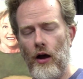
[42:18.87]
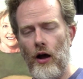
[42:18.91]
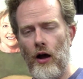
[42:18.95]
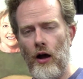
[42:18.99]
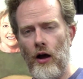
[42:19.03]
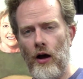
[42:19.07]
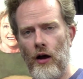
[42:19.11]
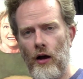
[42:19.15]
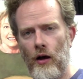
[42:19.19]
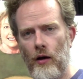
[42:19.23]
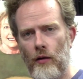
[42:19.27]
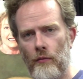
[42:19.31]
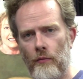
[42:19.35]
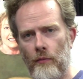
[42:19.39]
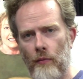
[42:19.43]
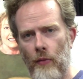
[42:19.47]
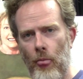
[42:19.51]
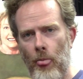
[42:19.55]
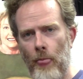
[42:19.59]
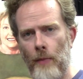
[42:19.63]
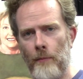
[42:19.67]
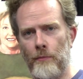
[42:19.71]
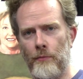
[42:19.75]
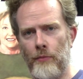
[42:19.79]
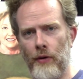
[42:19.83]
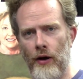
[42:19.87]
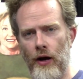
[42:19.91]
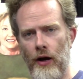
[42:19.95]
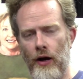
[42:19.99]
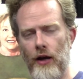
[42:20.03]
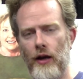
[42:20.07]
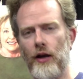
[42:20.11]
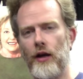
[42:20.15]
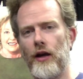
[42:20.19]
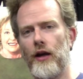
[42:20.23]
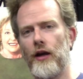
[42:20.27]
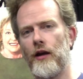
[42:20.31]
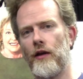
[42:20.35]
Um,
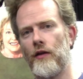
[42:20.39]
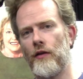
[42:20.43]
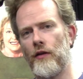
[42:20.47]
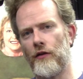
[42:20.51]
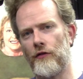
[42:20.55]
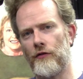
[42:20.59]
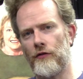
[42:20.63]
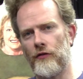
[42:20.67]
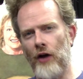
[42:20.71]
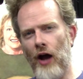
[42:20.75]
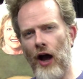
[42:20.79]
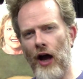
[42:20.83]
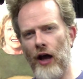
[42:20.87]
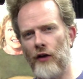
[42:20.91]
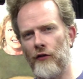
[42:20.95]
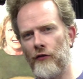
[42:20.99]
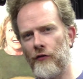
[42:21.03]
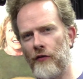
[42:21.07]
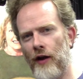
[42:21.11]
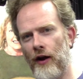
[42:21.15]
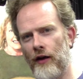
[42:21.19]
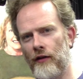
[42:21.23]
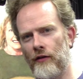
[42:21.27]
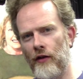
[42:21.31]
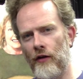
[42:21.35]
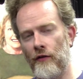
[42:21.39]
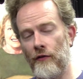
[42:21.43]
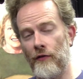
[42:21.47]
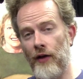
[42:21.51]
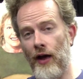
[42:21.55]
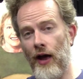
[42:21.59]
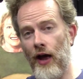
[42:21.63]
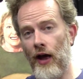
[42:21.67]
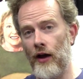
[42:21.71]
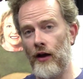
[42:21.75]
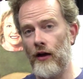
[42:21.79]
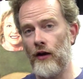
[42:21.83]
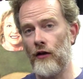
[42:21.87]
but the side effect of
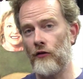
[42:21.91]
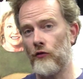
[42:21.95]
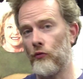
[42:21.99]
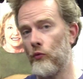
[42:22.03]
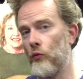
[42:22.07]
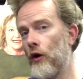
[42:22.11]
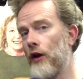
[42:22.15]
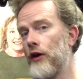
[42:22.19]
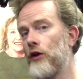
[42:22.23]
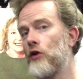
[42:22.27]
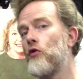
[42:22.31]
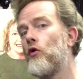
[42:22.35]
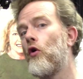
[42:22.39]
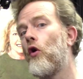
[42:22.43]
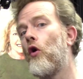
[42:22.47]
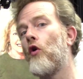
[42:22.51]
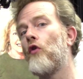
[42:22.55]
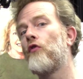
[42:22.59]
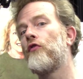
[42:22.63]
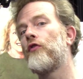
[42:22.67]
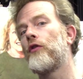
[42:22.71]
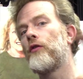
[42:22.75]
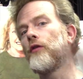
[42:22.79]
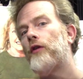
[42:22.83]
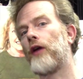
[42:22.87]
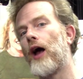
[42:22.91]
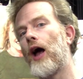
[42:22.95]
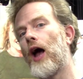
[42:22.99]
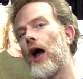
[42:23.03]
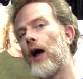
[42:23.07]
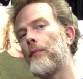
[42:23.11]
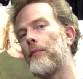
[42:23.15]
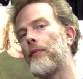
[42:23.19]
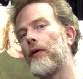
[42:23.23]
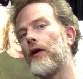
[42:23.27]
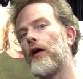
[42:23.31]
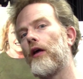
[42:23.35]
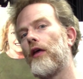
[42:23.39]
that is when you
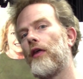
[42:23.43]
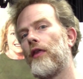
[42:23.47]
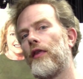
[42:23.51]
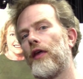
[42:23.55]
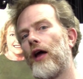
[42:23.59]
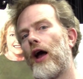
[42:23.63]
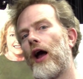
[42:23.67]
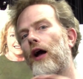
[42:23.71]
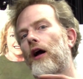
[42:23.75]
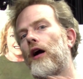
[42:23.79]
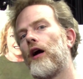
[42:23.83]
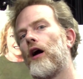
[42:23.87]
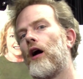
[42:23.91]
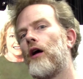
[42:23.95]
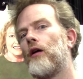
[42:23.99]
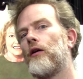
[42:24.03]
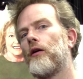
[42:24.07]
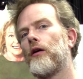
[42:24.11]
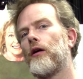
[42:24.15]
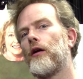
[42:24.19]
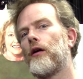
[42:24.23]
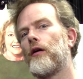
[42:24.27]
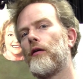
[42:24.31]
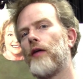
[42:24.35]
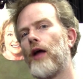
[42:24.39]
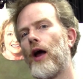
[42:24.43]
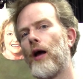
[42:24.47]
overlap that color,